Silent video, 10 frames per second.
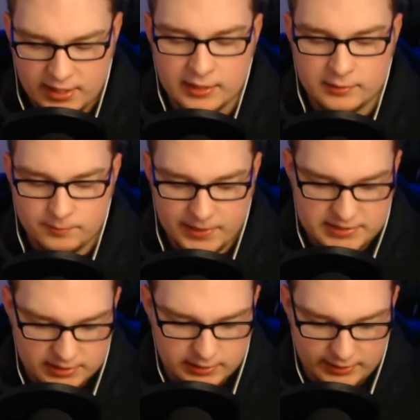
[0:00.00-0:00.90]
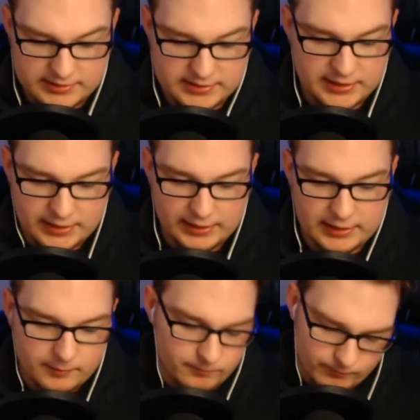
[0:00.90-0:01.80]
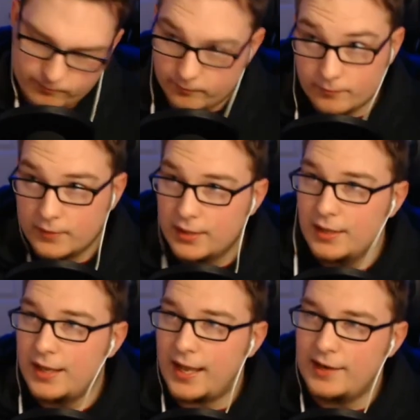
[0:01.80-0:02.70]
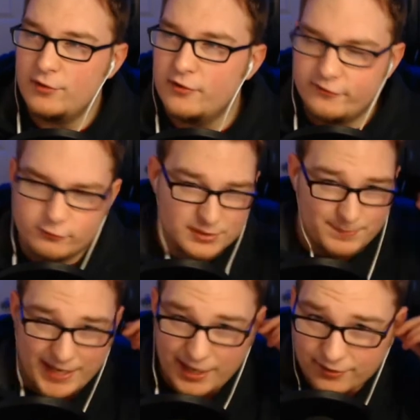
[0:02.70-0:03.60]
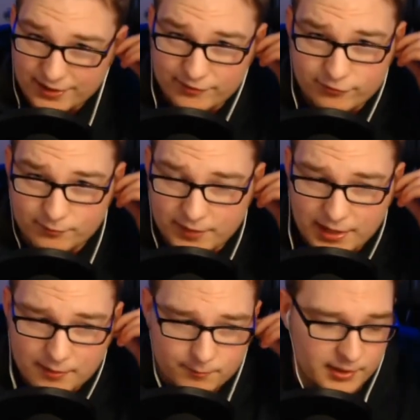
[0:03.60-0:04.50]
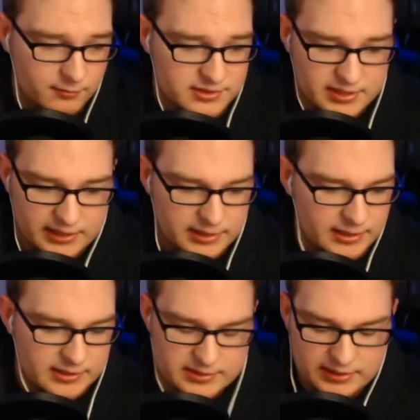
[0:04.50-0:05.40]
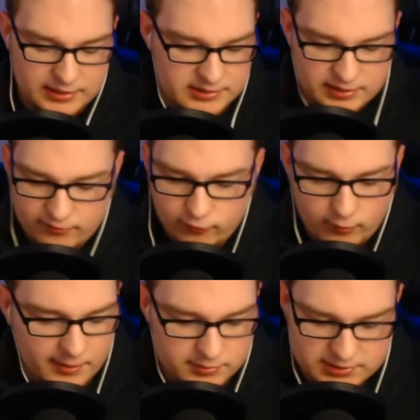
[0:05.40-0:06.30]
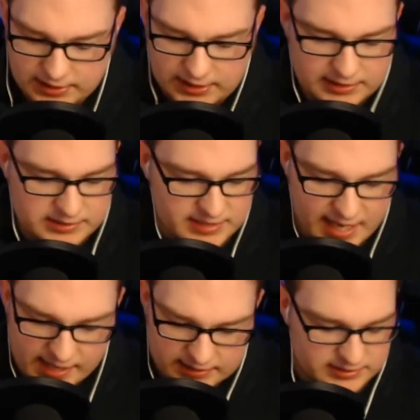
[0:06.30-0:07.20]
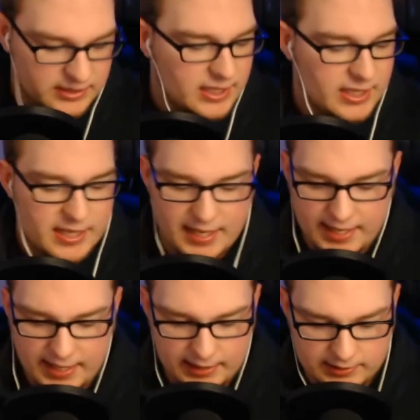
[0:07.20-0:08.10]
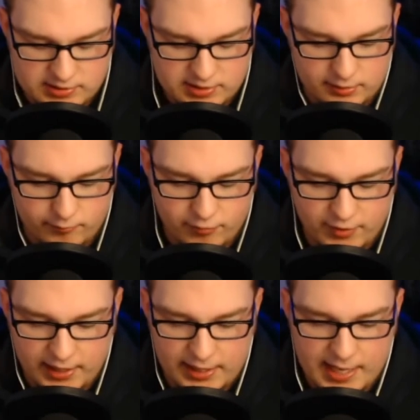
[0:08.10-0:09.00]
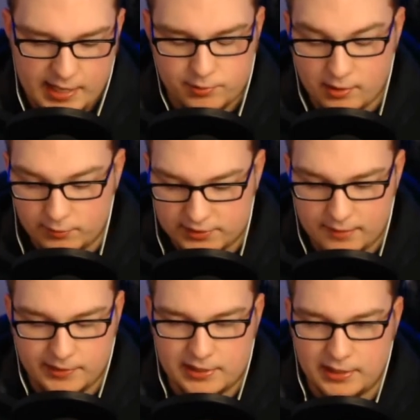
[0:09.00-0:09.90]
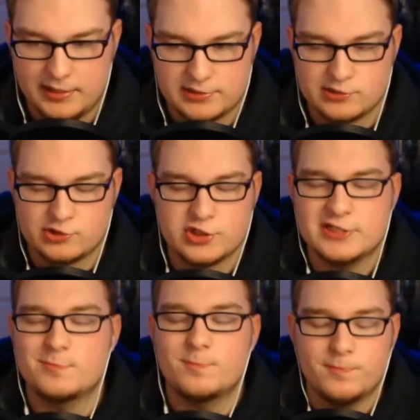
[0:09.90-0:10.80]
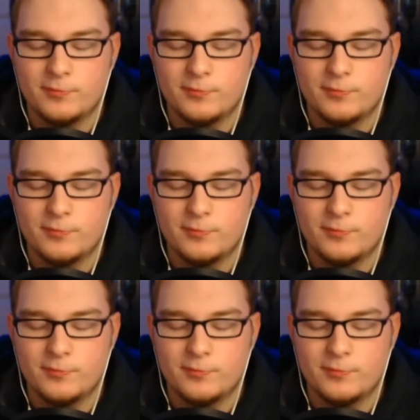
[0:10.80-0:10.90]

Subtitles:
Ellen basically did like, I don't know if it was a parody from them, but it was like the format was like exact, and they had a problem with that because she's